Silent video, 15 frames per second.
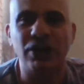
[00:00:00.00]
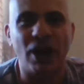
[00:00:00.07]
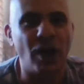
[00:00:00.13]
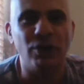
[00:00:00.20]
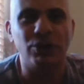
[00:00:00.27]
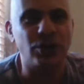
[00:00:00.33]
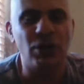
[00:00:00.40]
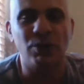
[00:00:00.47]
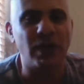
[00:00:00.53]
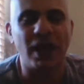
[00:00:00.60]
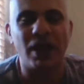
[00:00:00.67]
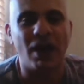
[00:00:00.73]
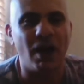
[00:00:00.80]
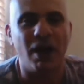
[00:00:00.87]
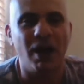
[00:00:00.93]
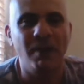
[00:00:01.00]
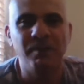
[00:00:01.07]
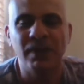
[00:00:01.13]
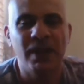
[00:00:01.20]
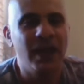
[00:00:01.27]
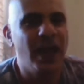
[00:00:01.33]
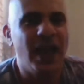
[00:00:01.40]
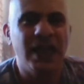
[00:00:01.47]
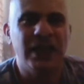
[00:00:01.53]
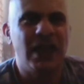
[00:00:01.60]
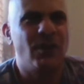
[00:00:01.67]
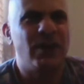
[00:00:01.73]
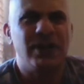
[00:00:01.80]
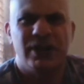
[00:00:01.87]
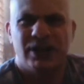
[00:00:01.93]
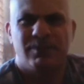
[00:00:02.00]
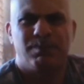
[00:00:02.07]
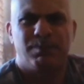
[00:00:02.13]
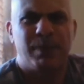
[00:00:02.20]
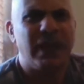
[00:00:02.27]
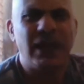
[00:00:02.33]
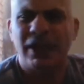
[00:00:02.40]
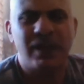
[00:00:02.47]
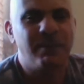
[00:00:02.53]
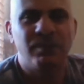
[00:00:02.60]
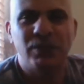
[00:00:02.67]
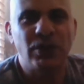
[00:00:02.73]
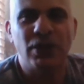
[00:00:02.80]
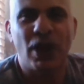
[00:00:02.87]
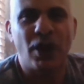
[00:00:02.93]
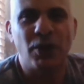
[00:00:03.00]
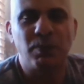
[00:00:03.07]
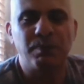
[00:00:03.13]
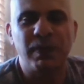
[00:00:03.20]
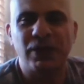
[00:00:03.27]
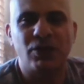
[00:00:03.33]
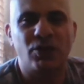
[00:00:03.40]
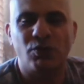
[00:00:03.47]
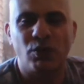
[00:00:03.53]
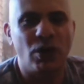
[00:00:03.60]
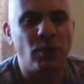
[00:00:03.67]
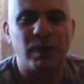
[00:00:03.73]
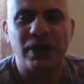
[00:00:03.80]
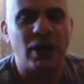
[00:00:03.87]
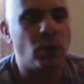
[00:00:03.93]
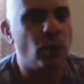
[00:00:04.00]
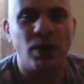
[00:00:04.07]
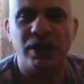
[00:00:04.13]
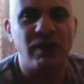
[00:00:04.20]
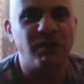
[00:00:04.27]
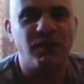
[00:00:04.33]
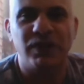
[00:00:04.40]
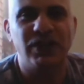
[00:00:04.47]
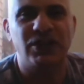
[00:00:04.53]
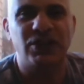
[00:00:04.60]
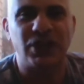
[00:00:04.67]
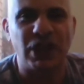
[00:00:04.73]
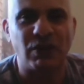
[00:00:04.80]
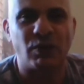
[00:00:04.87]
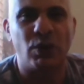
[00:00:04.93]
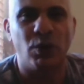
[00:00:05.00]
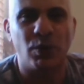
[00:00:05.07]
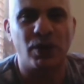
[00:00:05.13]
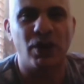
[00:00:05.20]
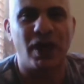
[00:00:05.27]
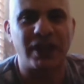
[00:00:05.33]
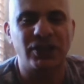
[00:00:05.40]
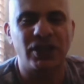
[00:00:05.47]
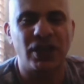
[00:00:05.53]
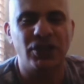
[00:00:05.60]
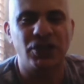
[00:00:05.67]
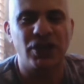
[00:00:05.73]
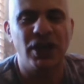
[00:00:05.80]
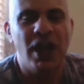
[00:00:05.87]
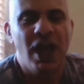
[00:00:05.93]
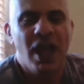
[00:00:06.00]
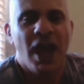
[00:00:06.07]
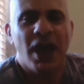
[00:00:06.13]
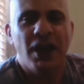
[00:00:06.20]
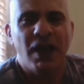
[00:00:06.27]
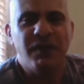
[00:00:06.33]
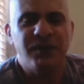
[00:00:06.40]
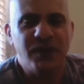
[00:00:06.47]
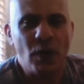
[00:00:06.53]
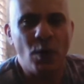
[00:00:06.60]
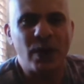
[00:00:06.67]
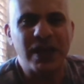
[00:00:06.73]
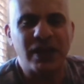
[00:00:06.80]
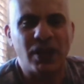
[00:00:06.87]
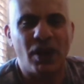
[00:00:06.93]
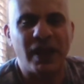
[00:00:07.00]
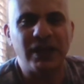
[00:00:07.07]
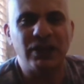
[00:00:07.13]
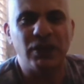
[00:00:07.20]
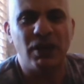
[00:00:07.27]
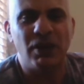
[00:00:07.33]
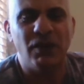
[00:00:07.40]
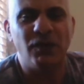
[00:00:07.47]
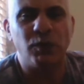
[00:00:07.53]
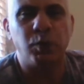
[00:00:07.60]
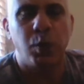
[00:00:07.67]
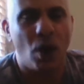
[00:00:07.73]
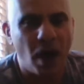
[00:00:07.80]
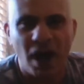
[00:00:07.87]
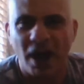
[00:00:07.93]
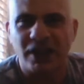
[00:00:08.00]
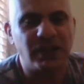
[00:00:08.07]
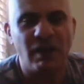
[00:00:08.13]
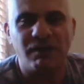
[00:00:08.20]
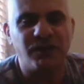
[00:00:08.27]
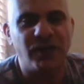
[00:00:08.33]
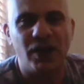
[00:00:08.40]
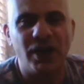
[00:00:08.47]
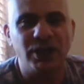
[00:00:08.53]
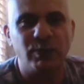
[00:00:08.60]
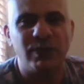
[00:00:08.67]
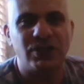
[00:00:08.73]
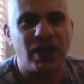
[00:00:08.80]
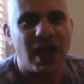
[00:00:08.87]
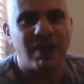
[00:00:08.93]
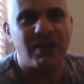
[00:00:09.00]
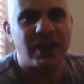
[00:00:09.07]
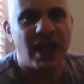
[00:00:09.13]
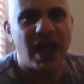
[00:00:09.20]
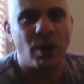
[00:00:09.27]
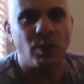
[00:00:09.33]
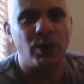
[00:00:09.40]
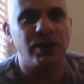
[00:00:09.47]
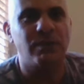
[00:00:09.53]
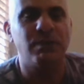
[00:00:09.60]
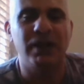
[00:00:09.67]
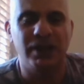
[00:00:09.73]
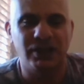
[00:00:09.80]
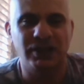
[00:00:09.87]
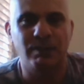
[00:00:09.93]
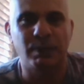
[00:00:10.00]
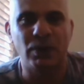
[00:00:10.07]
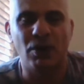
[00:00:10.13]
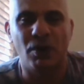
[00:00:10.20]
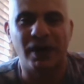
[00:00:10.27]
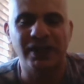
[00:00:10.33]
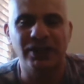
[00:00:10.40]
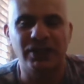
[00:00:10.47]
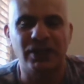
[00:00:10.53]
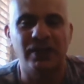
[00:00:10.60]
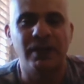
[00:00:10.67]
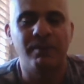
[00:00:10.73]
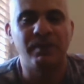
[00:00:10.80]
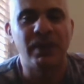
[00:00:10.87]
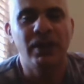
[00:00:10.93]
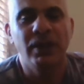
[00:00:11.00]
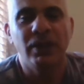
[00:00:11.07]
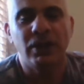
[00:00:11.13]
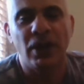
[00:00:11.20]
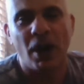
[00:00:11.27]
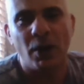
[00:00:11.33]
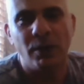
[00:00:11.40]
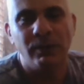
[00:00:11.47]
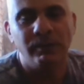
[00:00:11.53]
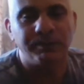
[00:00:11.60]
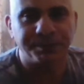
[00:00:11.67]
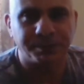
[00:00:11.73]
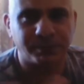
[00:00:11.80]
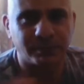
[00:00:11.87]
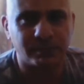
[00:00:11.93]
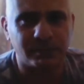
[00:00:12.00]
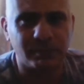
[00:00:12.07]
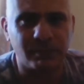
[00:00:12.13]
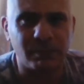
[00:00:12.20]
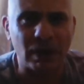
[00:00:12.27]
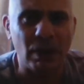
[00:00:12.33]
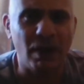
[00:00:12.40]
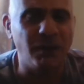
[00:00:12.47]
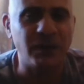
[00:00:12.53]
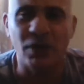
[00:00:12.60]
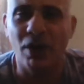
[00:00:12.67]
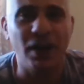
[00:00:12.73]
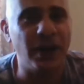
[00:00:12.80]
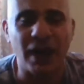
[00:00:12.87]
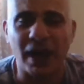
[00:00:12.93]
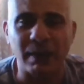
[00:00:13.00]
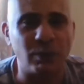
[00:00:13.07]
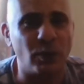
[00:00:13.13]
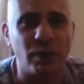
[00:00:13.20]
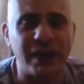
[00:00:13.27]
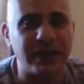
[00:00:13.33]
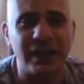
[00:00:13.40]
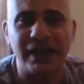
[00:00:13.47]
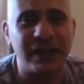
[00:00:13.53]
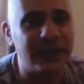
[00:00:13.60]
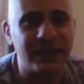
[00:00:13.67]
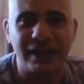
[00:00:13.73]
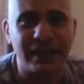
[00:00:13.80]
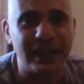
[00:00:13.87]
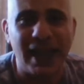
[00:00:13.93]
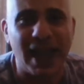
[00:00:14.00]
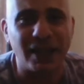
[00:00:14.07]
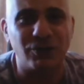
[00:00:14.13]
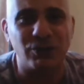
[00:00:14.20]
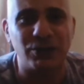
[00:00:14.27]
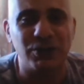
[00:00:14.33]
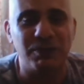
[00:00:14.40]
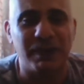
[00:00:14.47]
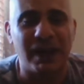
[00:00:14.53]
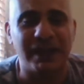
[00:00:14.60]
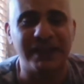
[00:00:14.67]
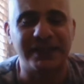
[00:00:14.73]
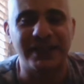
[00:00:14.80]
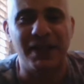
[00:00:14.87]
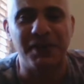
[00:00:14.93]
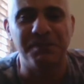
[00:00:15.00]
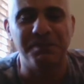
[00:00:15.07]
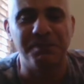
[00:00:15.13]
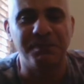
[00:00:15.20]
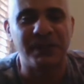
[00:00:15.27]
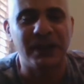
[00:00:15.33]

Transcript: knows who they are and they're in this big, you know, big group and they're working for this secret organization, and I thought it kind of worked at first with David Harewood and Melissa Benoist and, you know, I forgot her name already, the actress who plays Alex.